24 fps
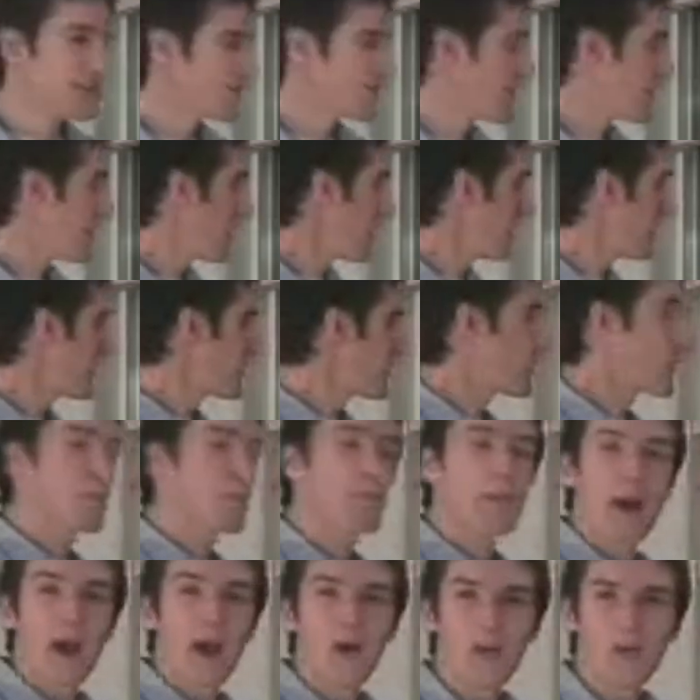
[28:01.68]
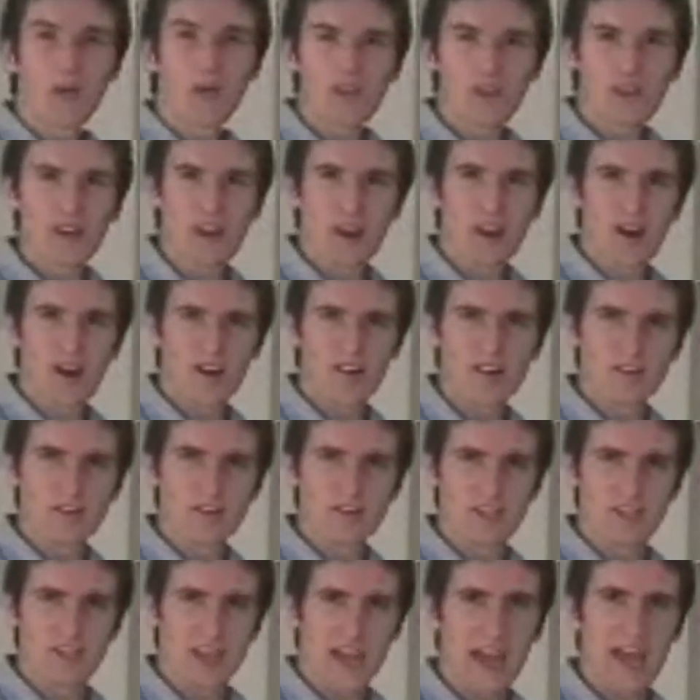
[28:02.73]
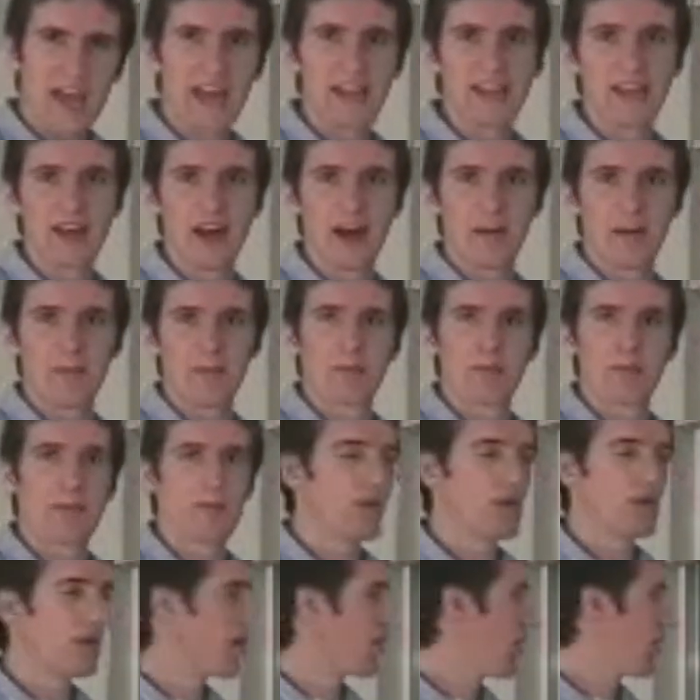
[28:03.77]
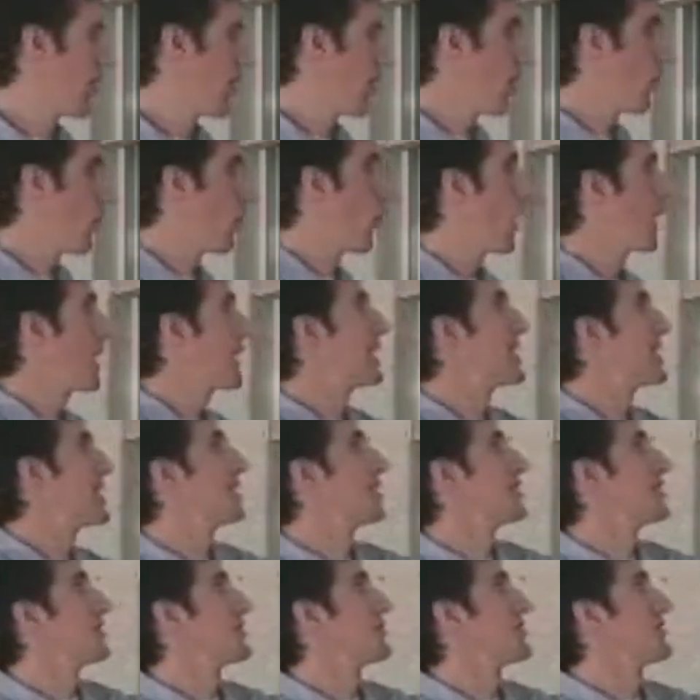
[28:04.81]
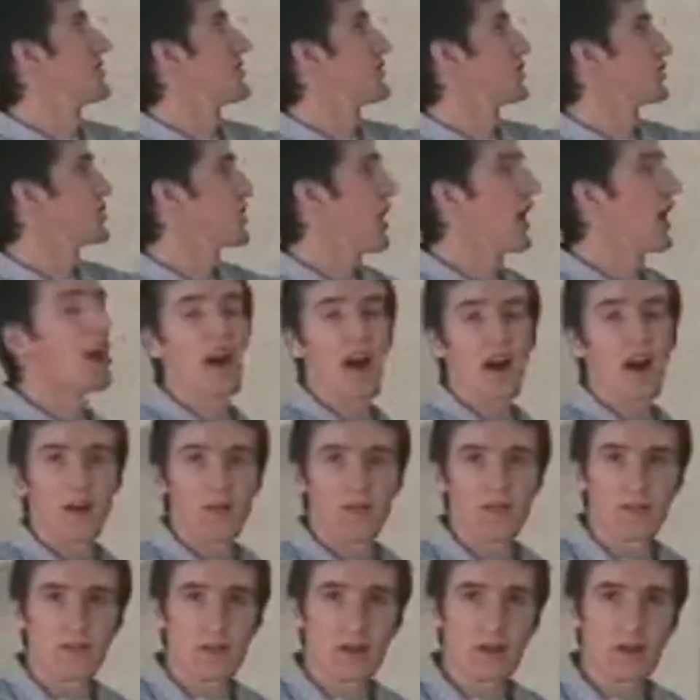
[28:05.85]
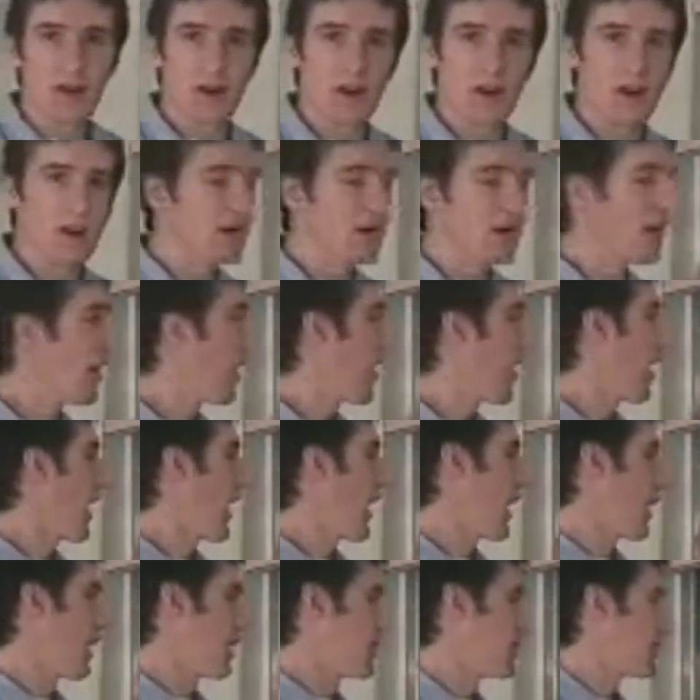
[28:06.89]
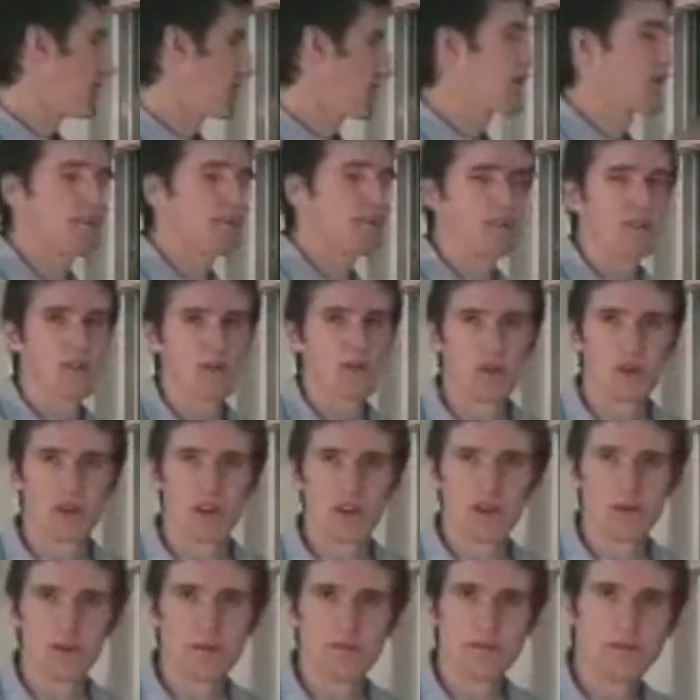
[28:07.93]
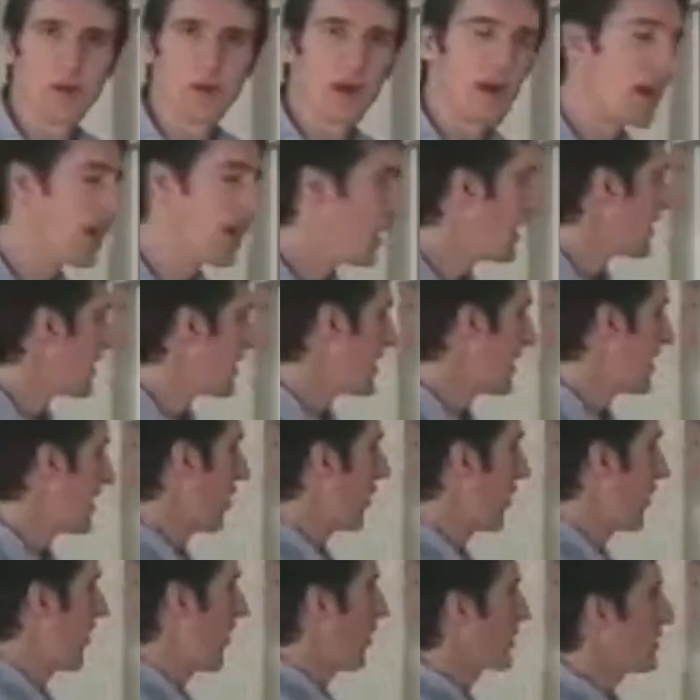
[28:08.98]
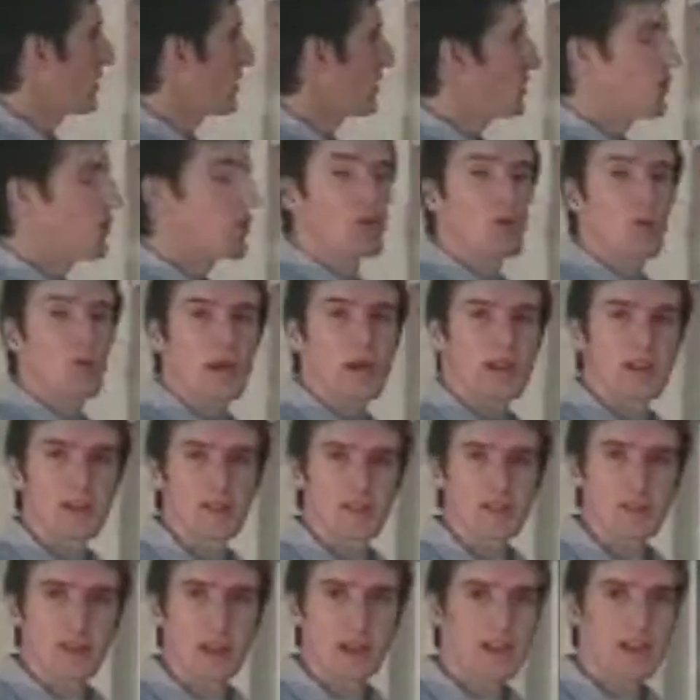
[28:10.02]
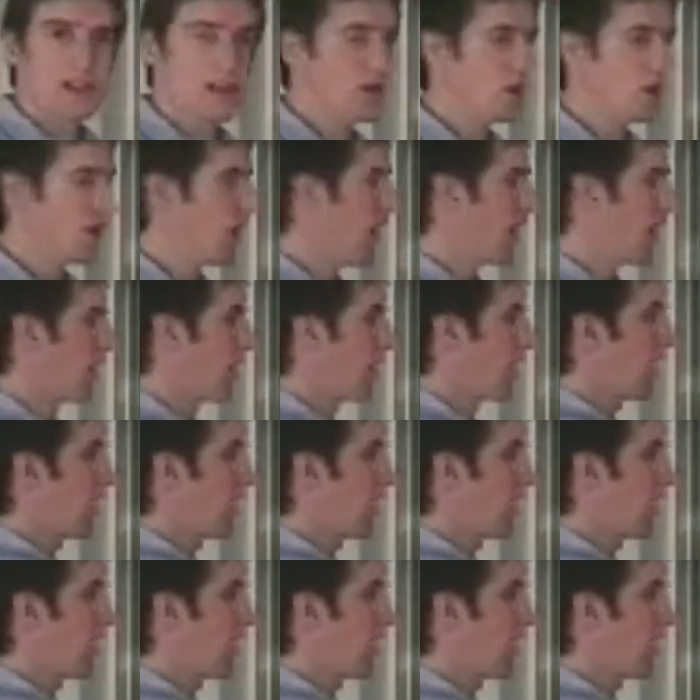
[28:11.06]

so this is about where the card is going to end up when it is shot off the card and sticks to the window. Now all we're going to do is take the card